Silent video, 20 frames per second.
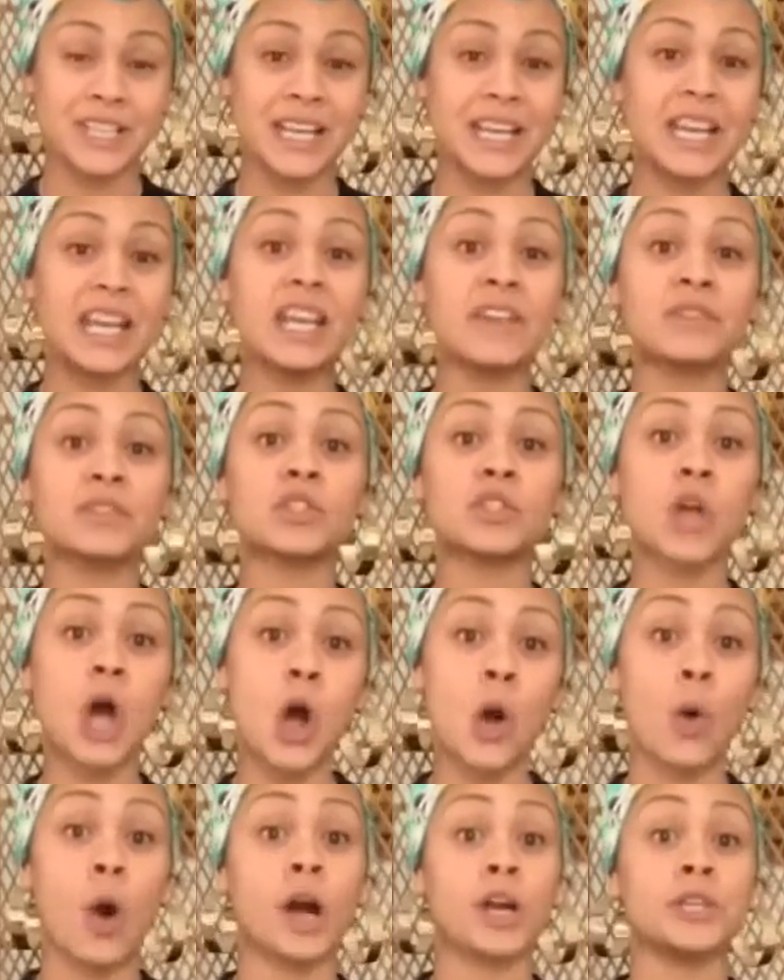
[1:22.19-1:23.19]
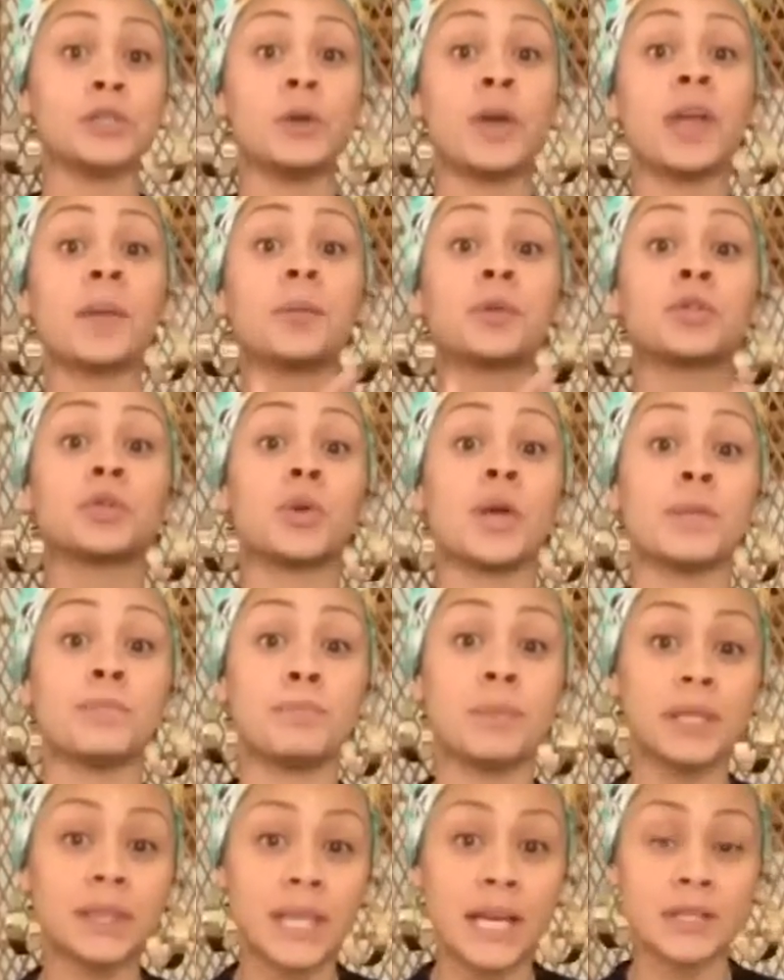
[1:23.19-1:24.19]
And if so, are you able to
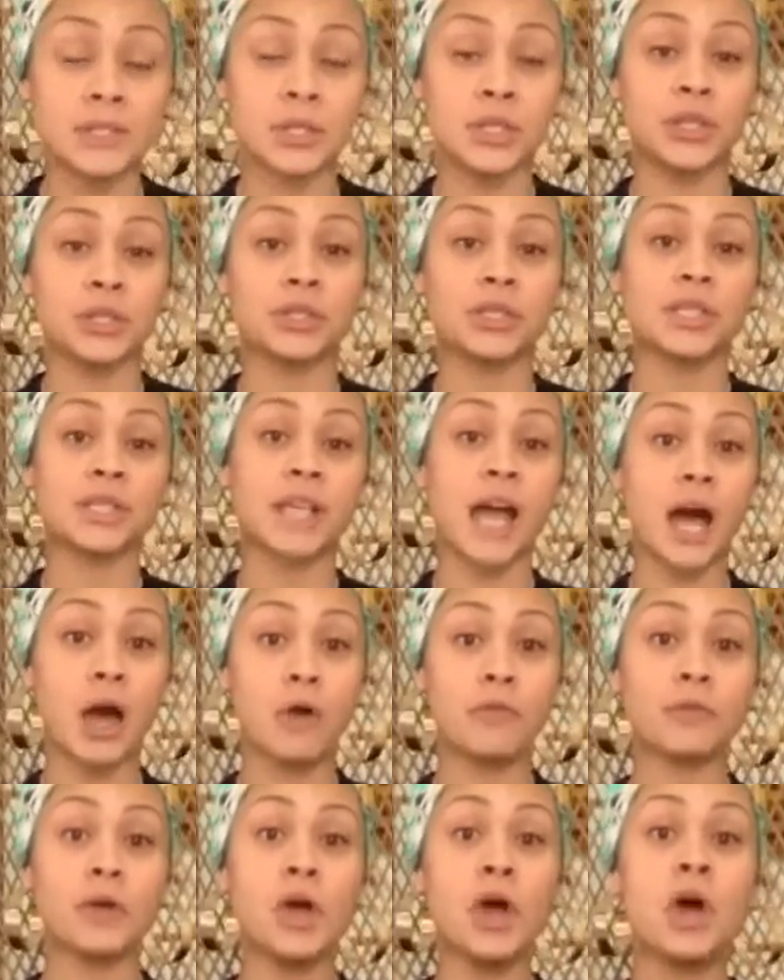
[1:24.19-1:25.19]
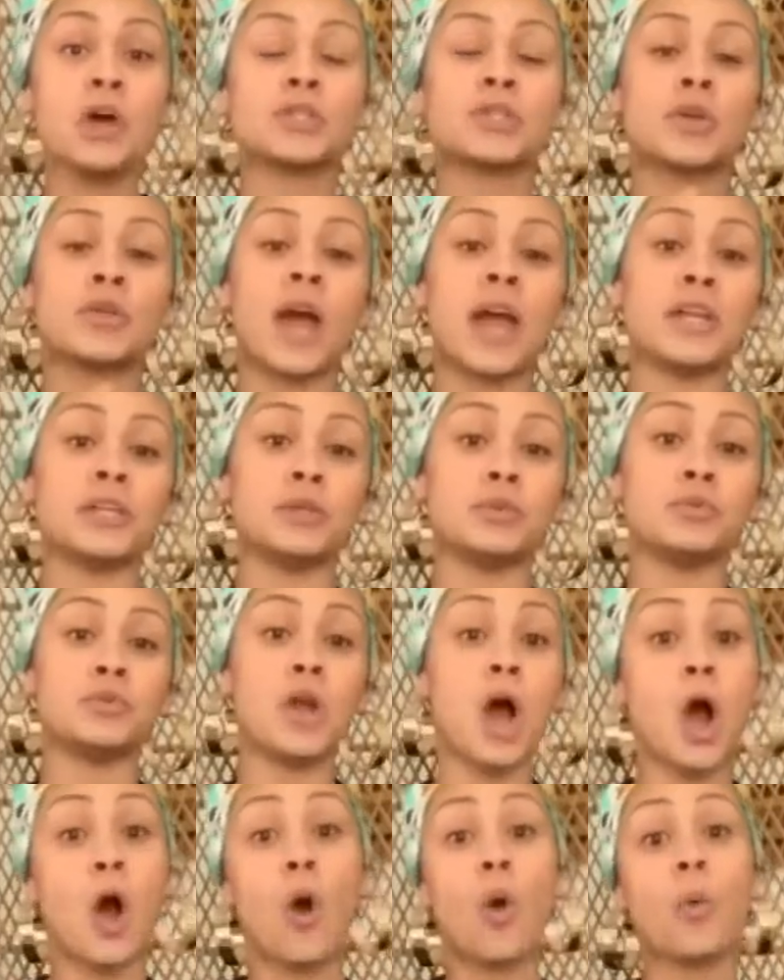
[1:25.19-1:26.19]
admit that to yourself so that you
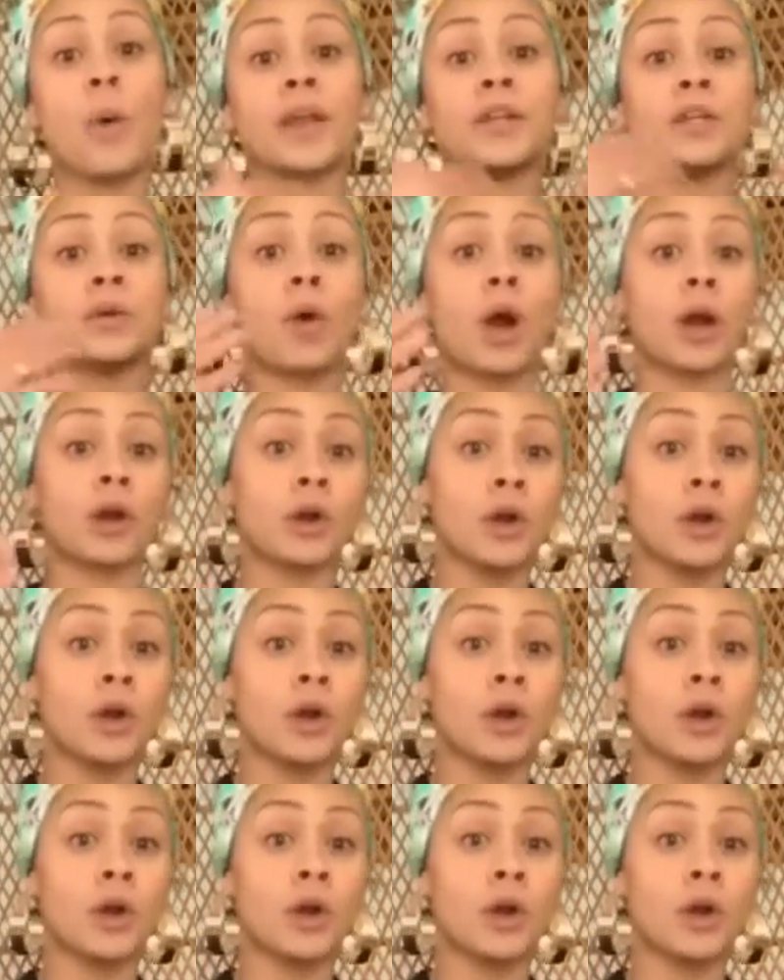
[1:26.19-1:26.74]
know when you